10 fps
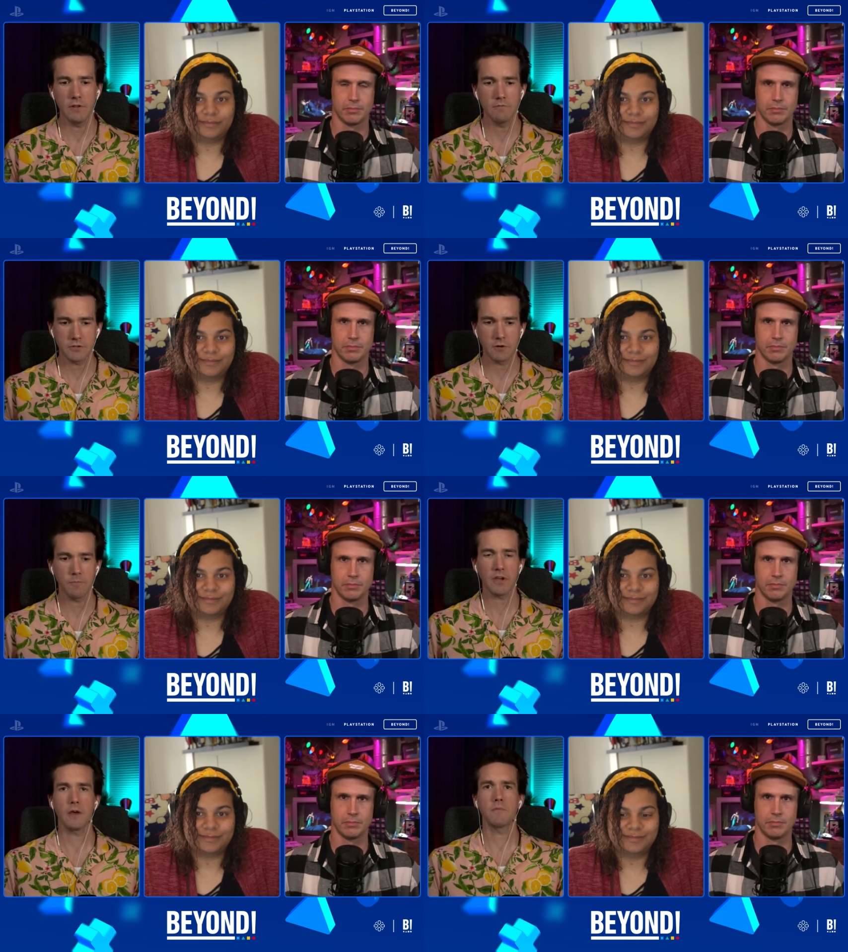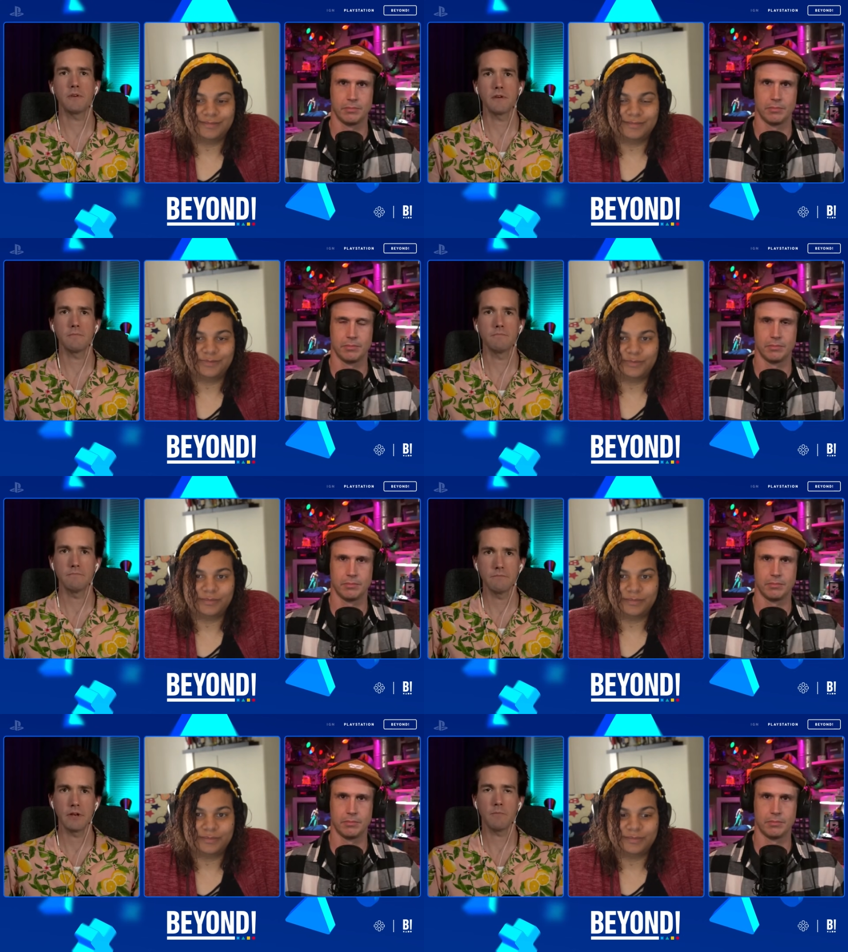Speaker 1: sort of pick up the
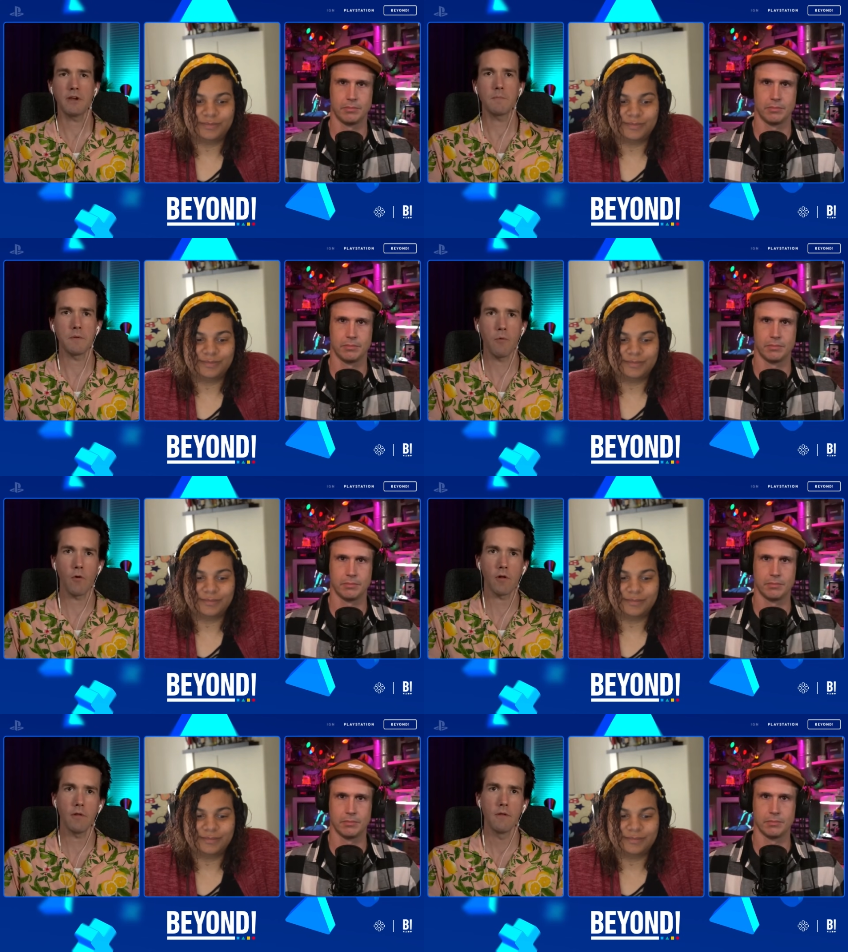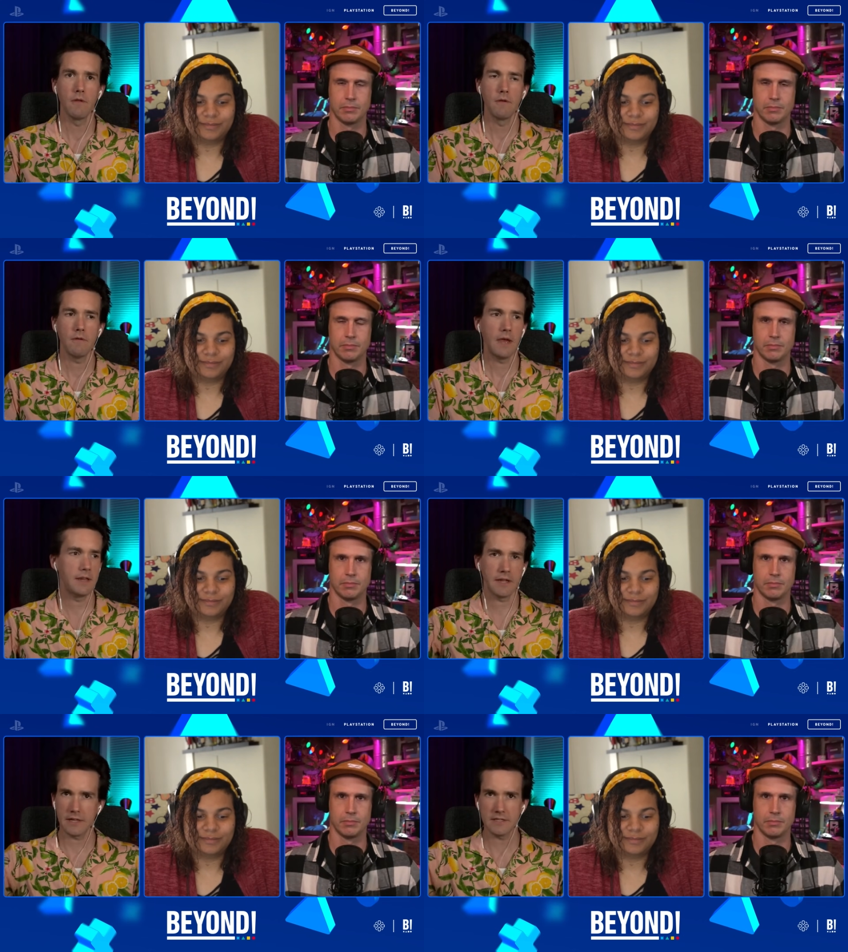Portal, and
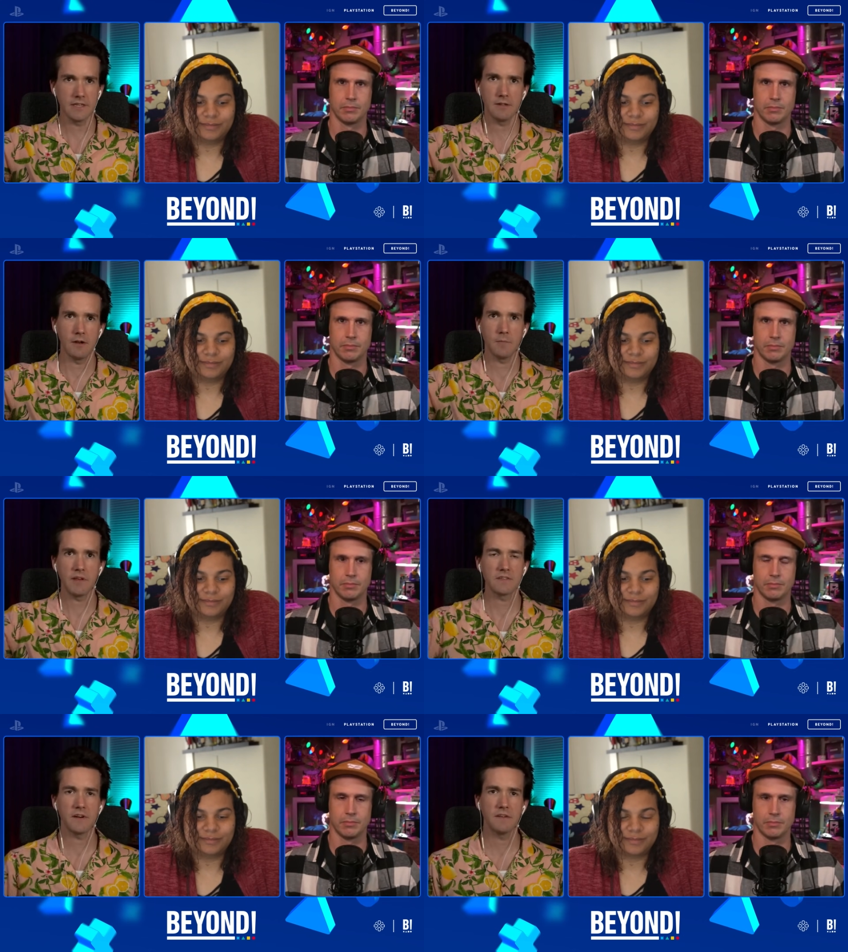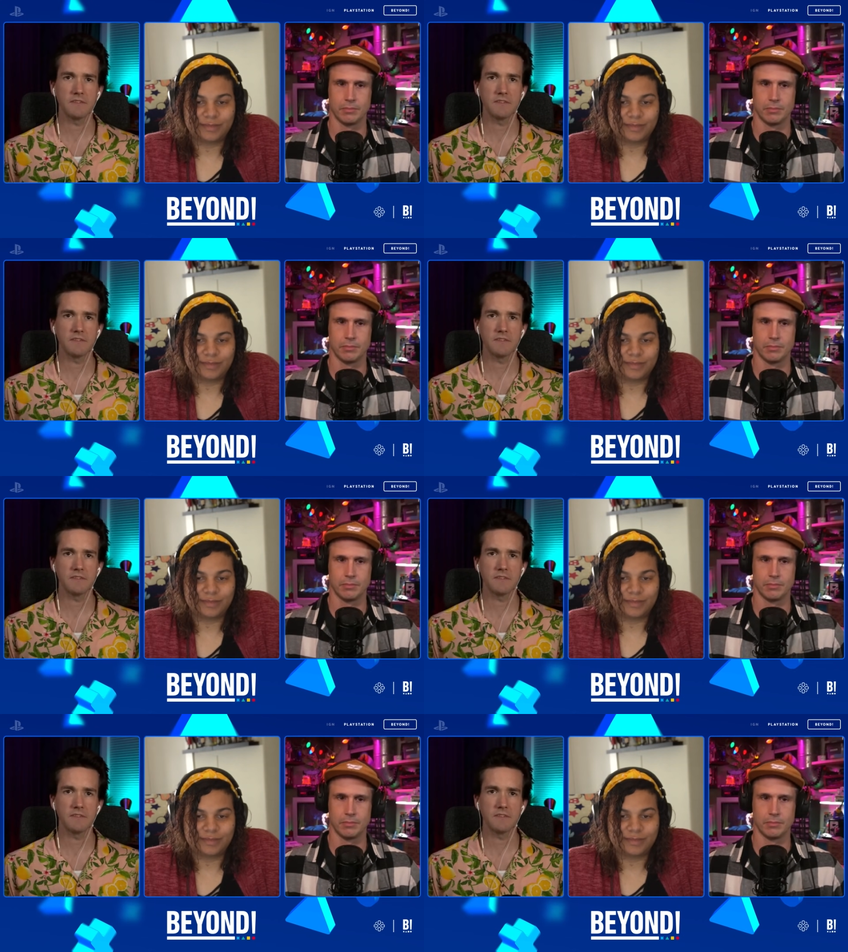like, let's say that, you know, the PS5